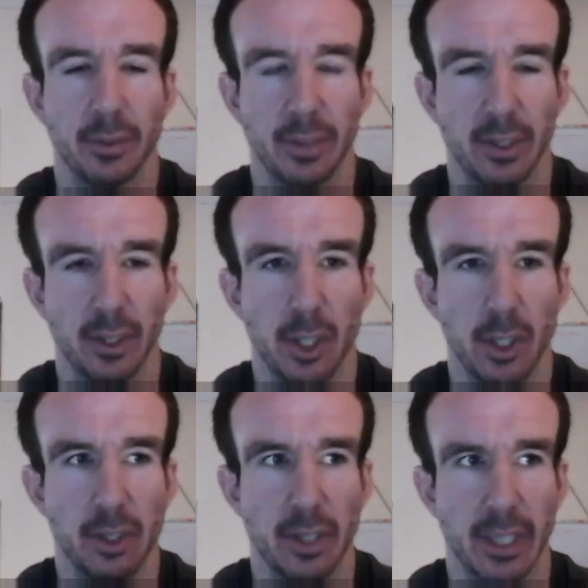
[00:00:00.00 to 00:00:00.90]
Obviously it's a
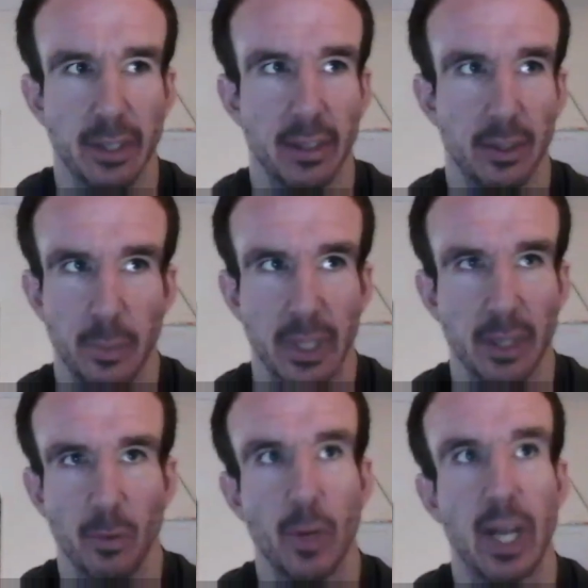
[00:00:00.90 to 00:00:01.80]
huge thing. There's a big
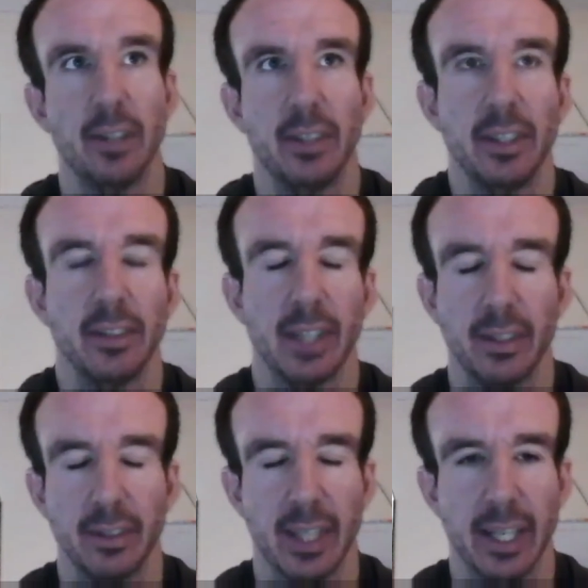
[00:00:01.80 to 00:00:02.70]
rare disease
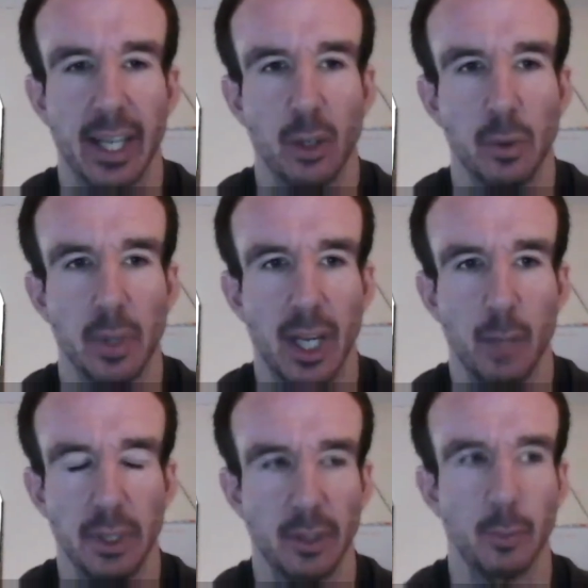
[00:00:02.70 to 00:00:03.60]
centre there now,
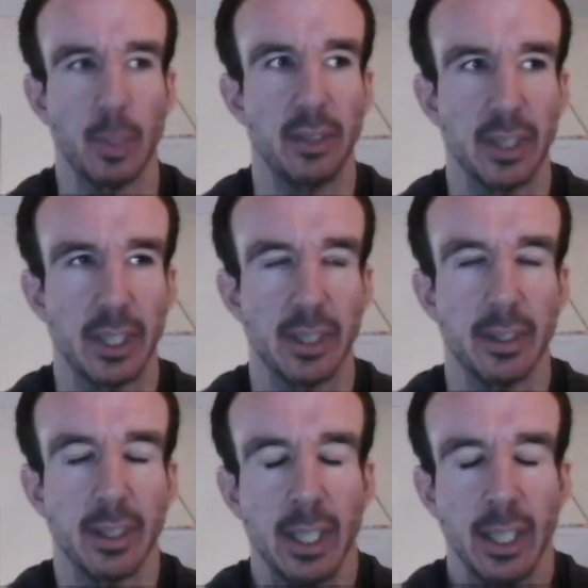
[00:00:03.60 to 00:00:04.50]
which is amazing,
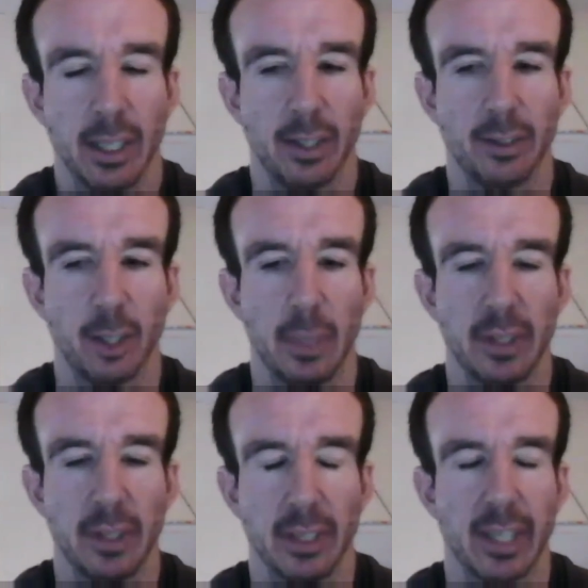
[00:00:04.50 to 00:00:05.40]
and so
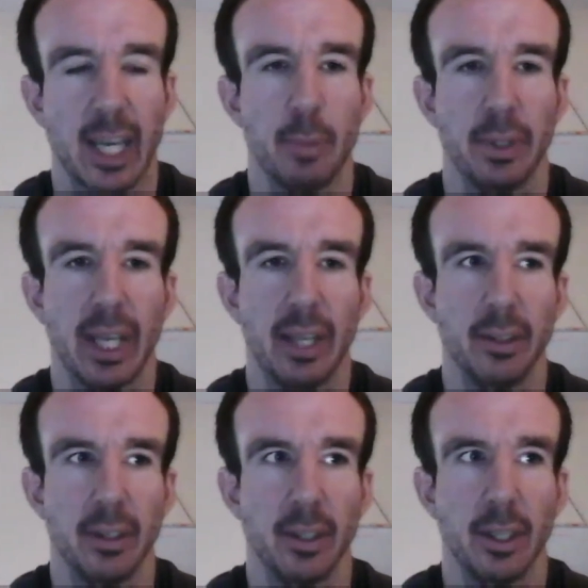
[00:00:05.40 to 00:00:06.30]
many things that happen there
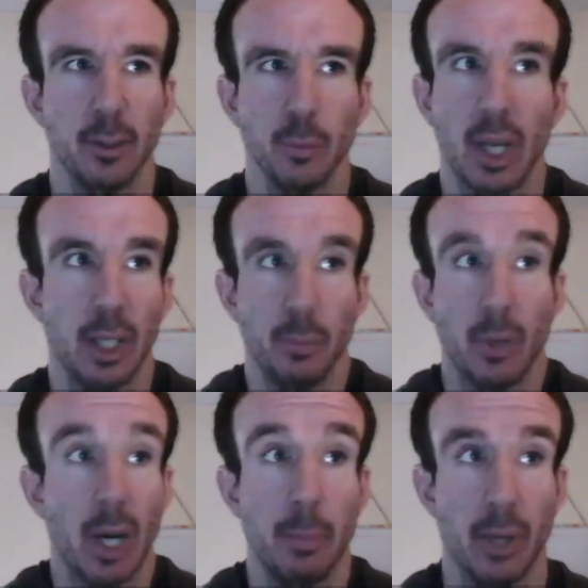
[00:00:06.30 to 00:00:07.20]
that is
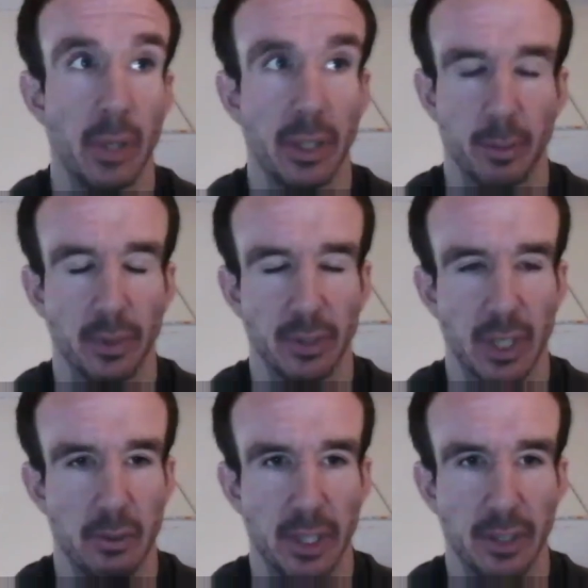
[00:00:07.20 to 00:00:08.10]
mind-blowing. Some of the
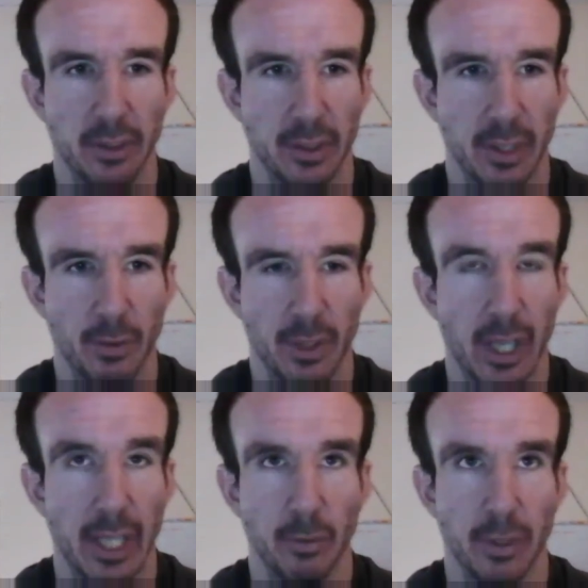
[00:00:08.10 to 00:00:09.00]
surgery is
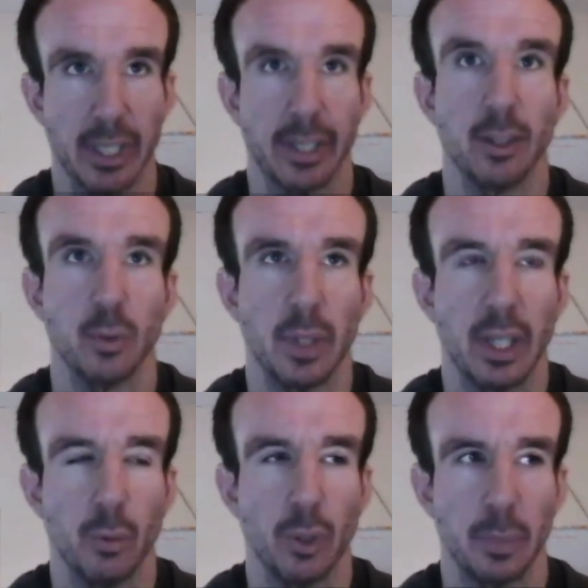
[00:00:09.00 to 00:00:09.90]
like ridiculous
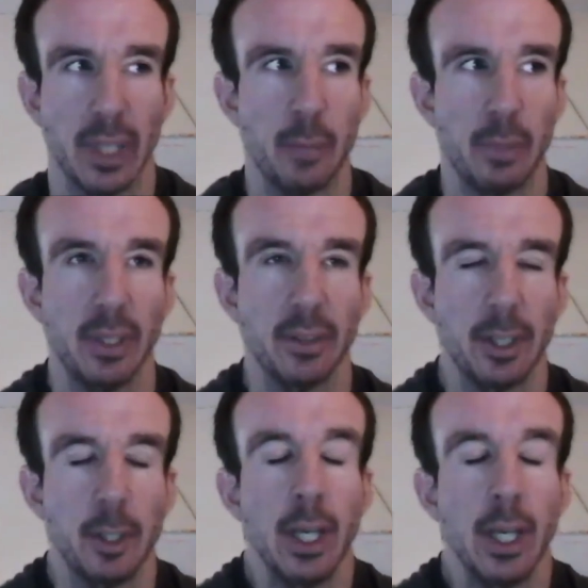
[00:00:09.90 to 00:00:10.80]
what's been happening.
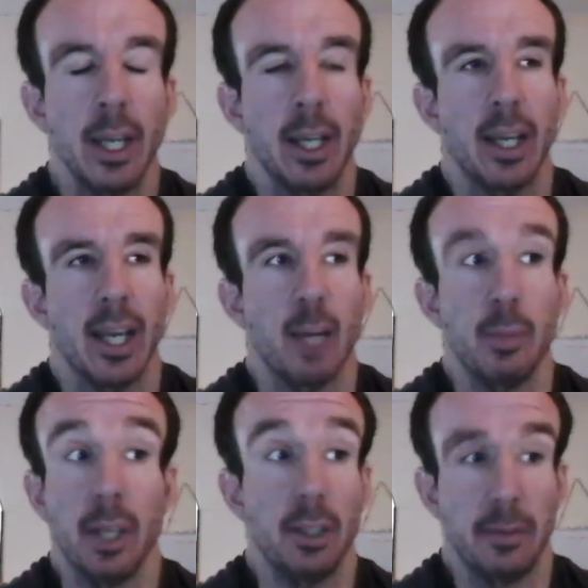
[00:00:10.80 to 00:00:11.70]
So
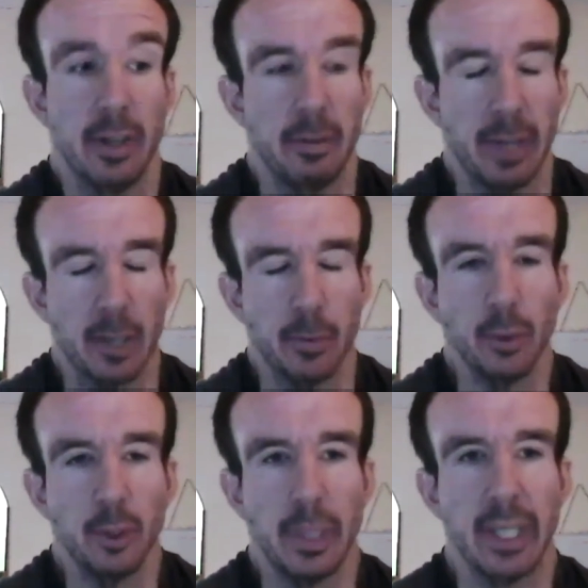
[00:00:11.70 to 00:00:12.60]
just very
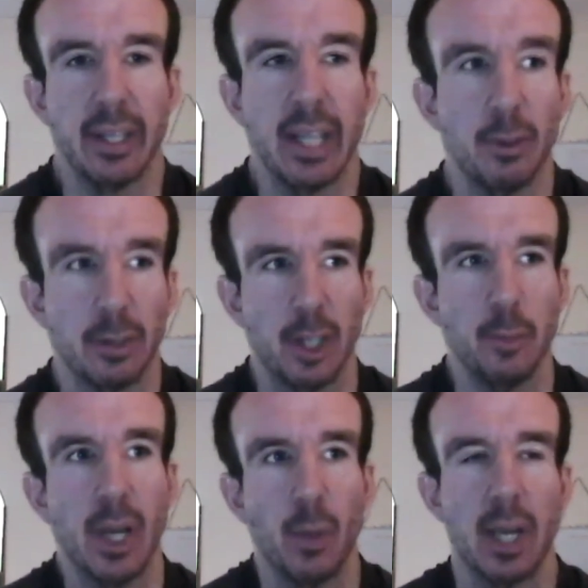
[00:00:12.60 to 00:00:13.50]
thankful to be there. And that was kind
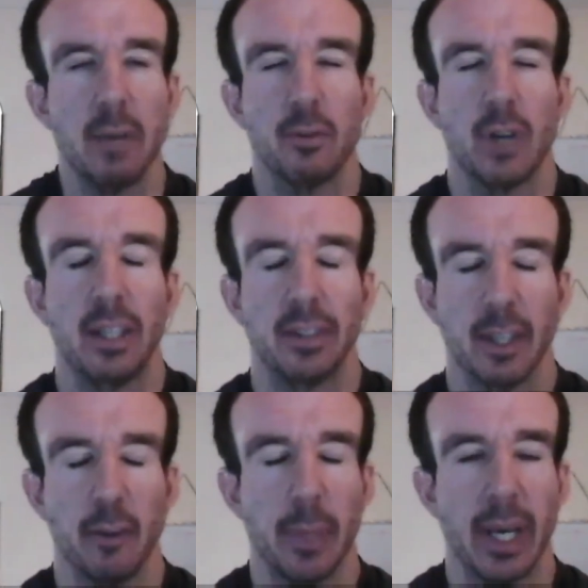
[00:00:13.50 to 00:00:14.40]
of my way of trying to
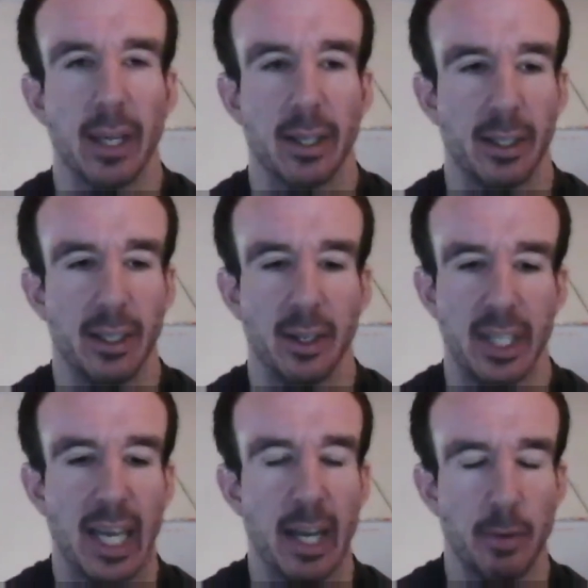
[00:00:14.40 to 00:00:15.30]
give back. I
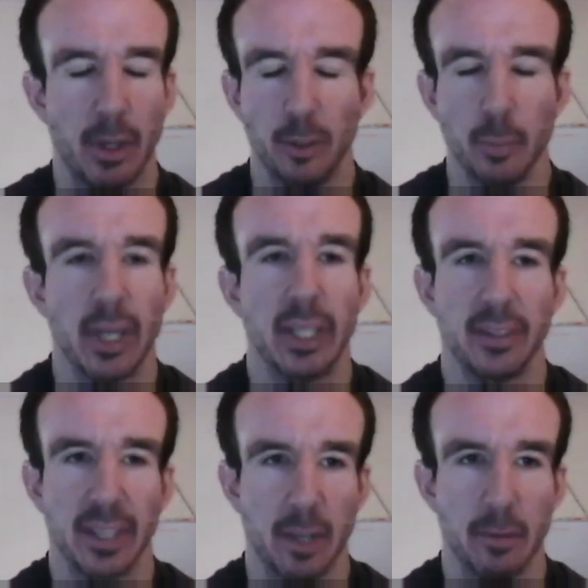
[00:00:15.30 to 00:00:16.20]
didn't have loads of money
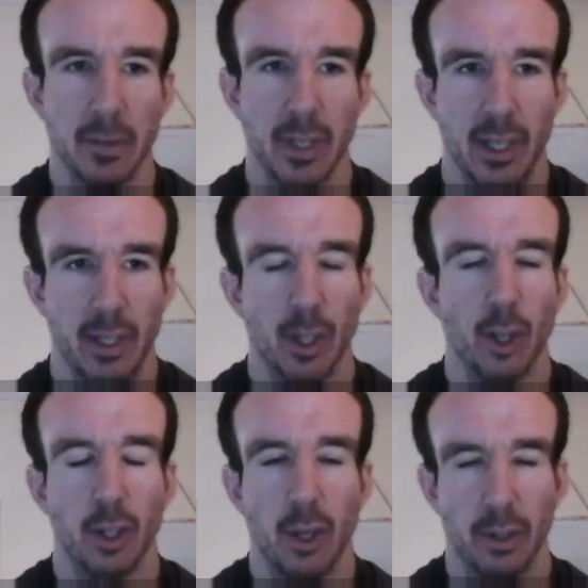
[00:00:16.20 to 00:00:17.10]
to give
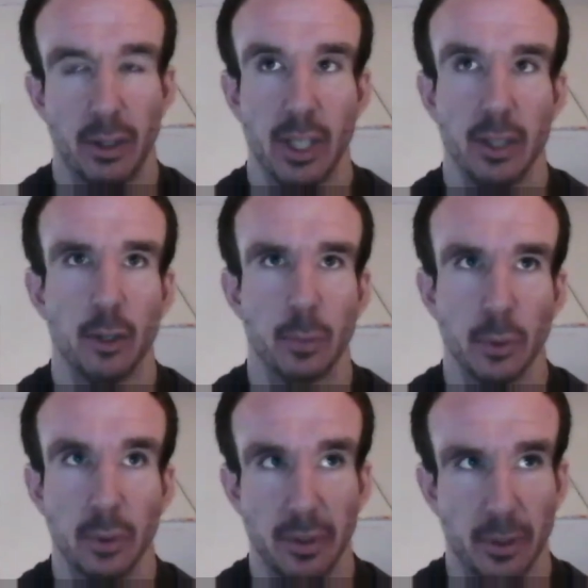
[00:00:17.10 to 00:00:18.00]
the
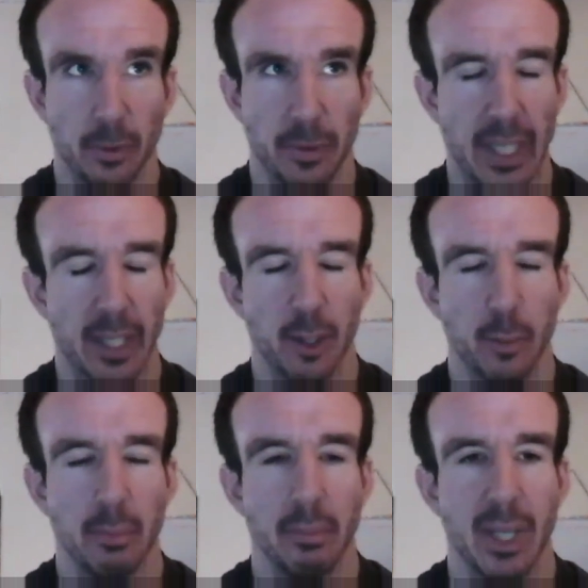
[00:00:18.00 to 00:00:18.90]
hospital to sort of thank
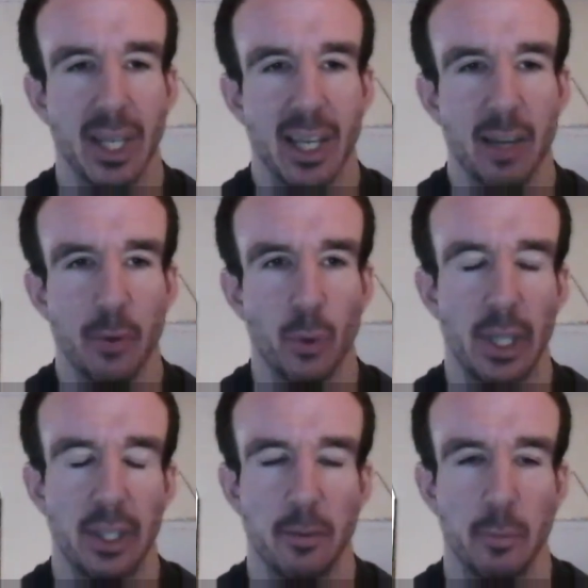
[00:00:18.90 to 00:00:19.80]
them for all
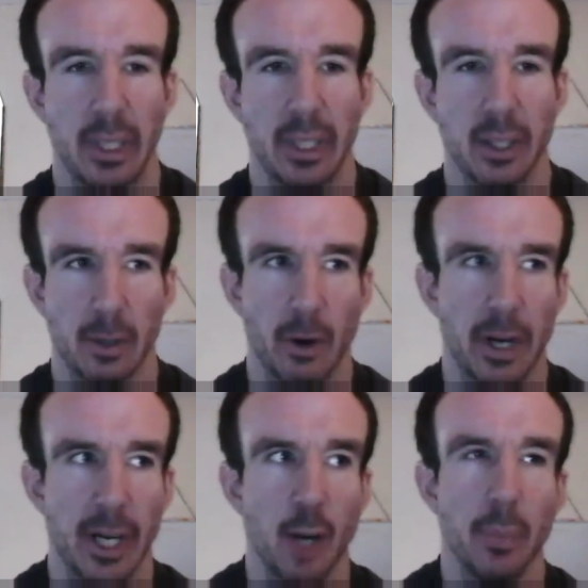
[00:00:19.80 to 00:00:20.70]
they did for me kind of
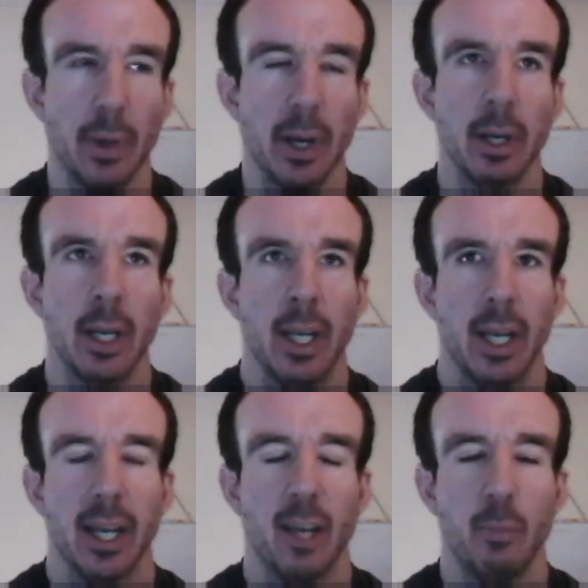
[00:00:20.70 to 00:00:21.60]
growing up, but
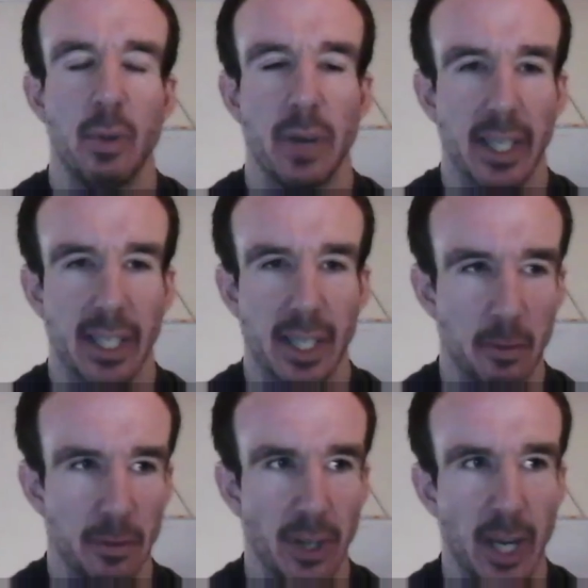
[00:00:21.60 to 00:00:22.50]
if I can
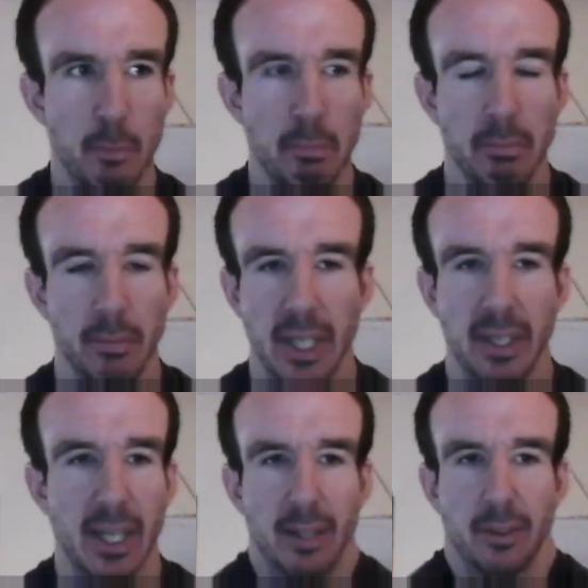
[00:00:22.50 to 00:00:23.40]
give time,
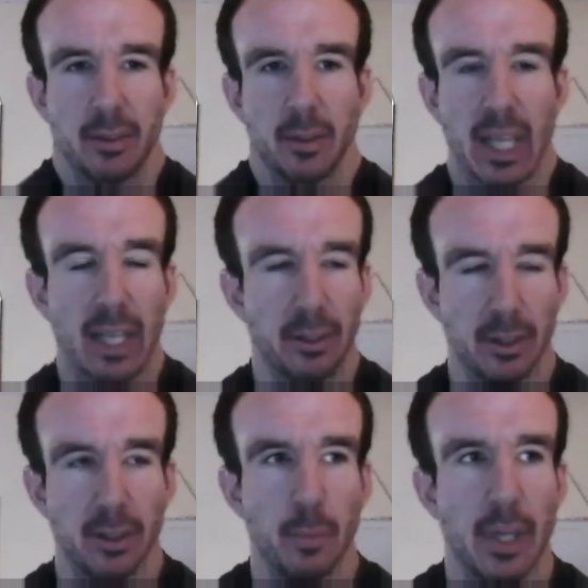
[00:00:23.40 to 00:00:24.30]
then that's as
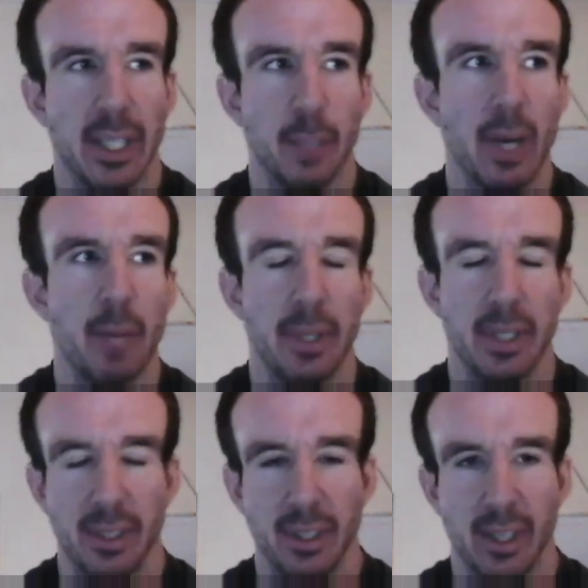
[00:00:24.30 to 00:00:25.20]
good as money, in my opinion.